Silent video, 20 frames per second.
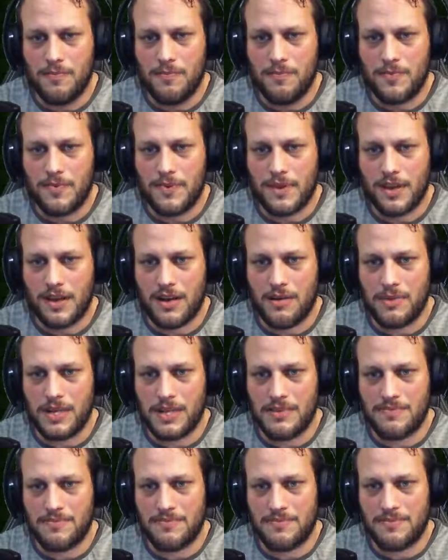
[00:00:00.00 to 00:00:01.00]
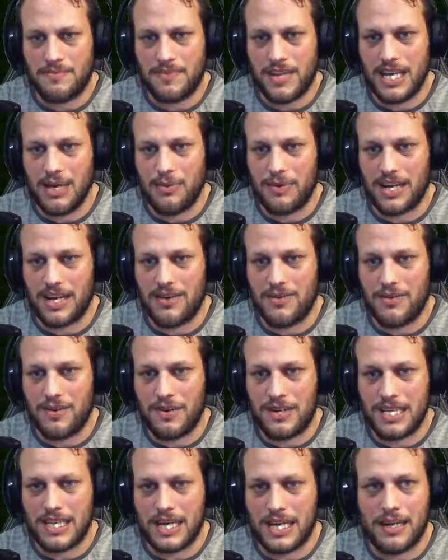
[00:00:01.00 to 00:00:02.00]
I mean, there we go. Look at
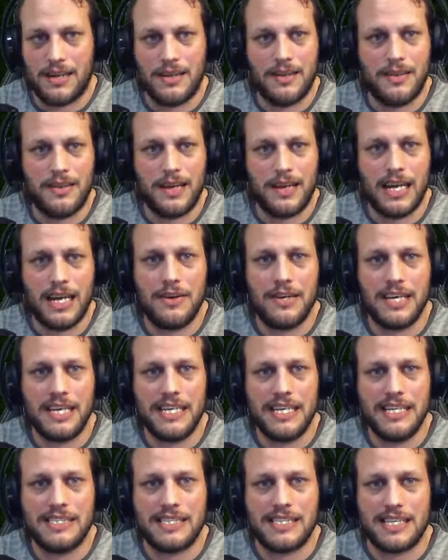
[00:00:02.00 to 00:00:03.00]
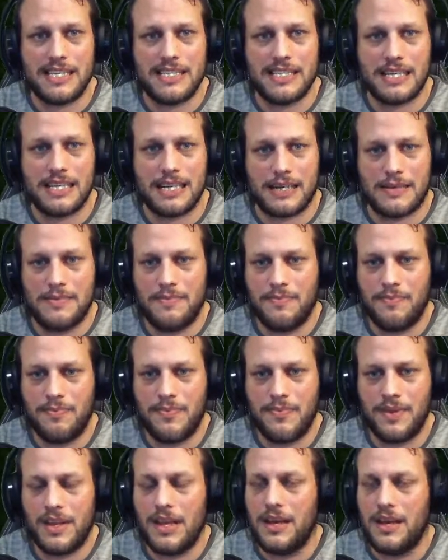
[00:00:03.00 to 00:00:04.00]
that. How easy is that?
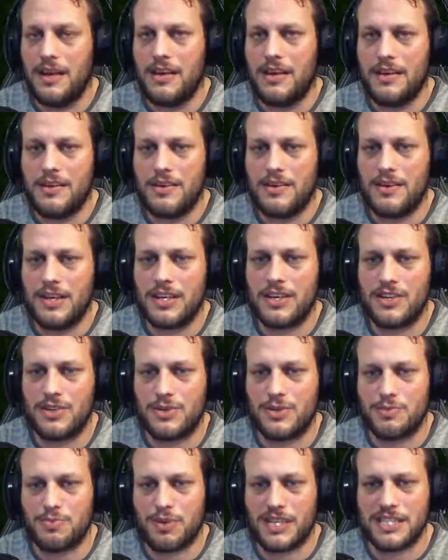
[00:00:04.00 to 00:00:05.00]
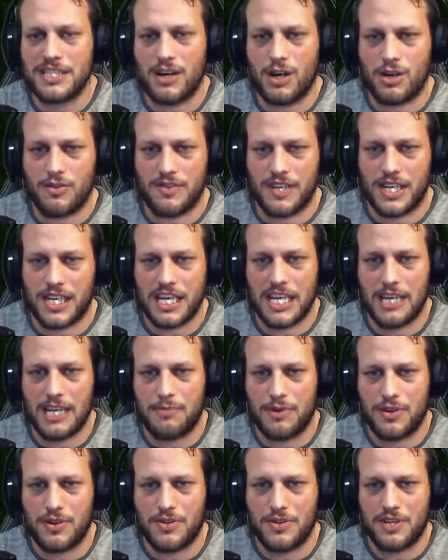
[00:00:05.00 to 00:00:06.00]
All you got to do is press R on your
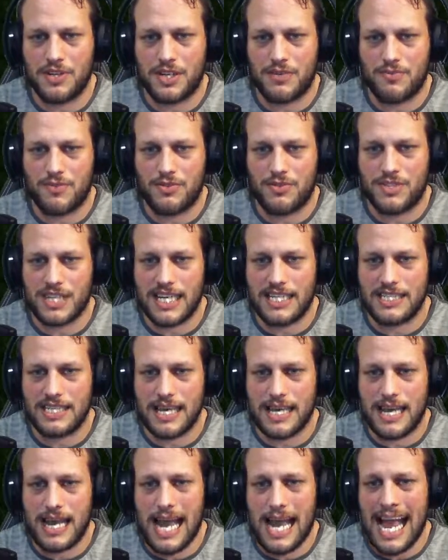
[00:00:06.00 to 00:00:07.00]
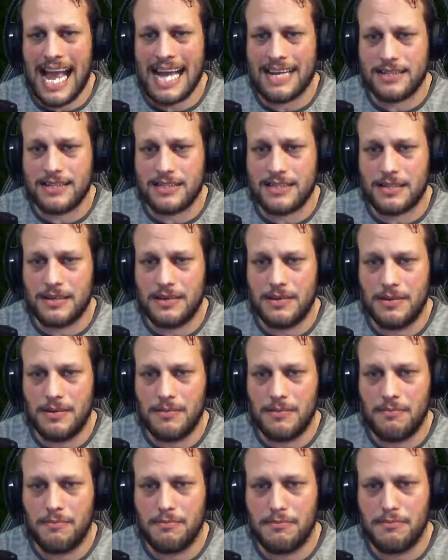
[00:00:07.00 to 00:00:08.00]
keyboard, you can rotate it and
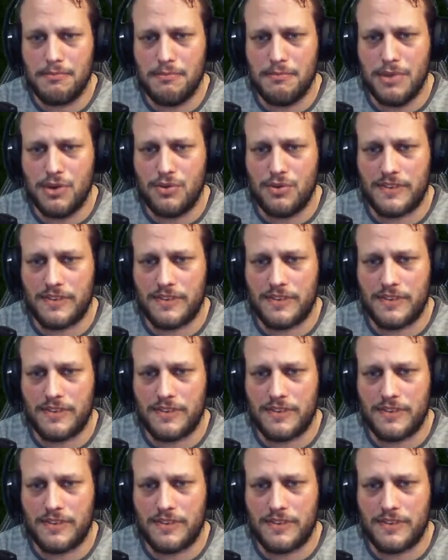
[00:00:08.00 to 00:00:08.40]
move it.